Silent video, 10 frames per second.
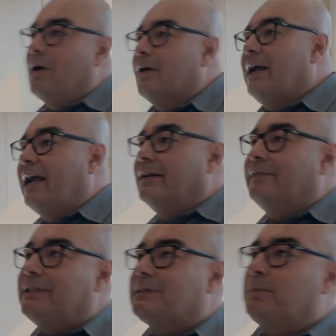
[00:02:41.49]
all kind of
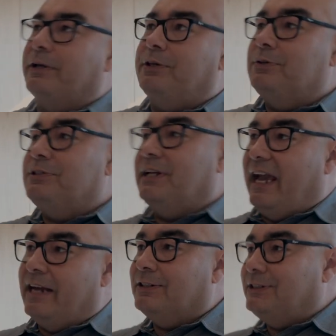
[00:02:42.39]
at this point used to
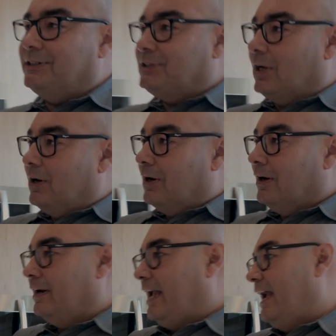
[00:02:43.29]
Energy
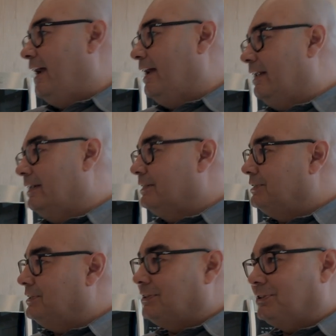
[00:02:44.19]
Star
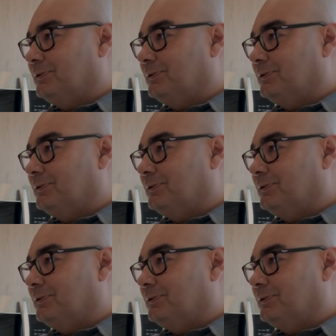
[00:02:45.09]
and just